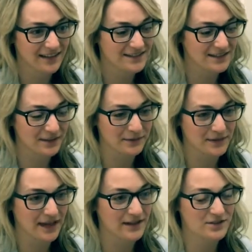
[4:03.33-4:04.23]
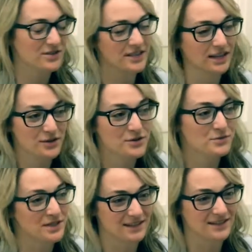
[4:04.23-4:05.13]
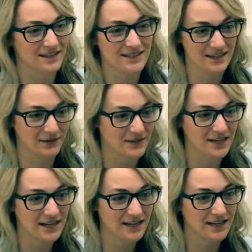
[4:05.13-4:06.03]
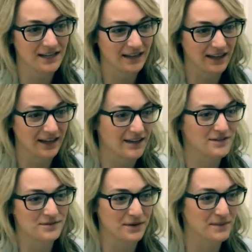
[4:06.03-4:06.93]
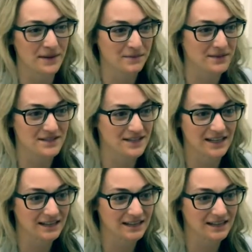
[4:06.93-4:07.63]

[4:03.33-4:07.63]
And dealing with that. It's just like a nuisance and it's irritating and like I just want to be able to see.